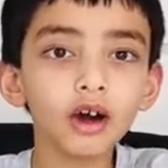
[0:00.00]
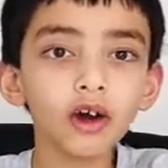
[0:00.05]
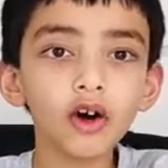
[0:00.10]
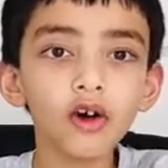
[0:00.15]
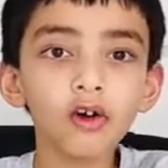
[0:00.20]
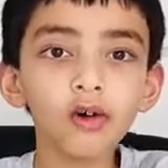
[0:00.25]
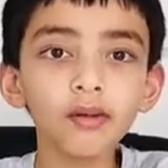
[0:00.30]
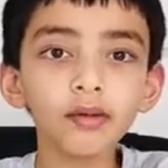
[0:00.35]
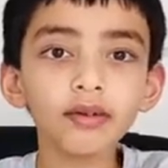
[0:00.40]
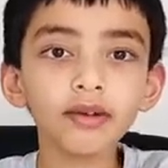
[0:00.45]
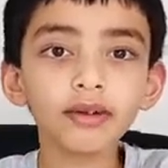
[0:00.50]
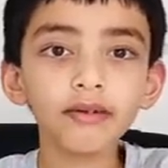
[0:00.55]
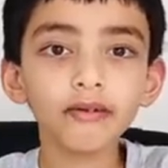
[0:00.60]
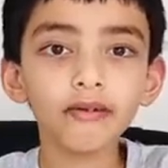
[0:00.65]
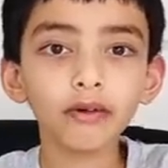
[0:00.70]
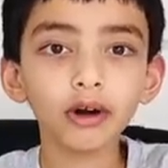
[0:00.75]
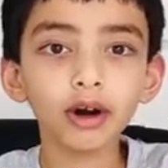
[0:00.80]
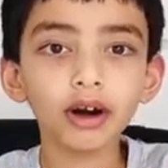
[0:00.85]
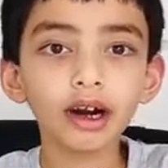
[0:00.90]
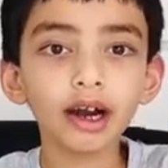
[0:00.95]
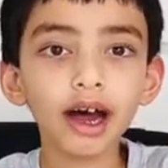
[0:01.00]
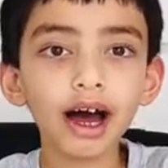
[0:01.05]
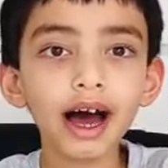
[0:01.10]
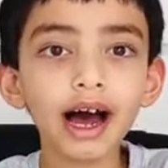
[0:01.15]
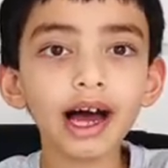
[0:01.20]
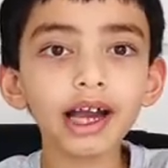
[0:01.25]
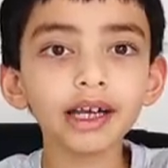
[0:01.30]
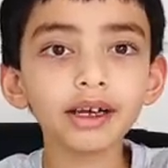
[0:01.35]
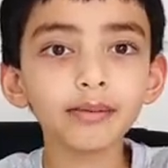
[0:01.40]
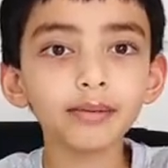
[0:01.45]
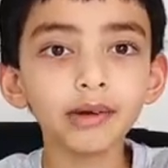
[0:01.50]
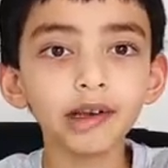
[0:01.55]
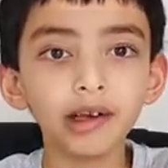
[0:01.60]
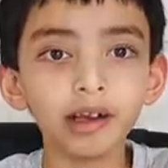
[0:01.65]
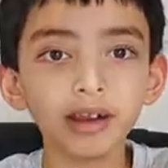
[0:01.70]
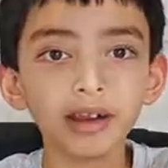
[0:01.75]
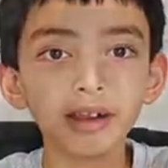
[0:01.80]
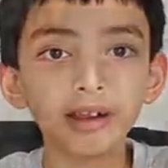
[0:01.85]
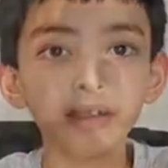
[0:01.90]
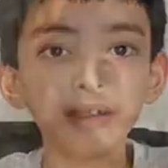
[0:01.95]
homes for
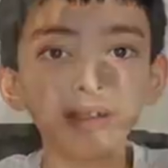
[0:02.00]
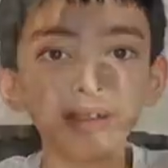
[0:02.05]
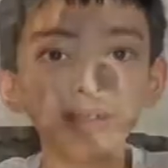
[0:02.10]
animals.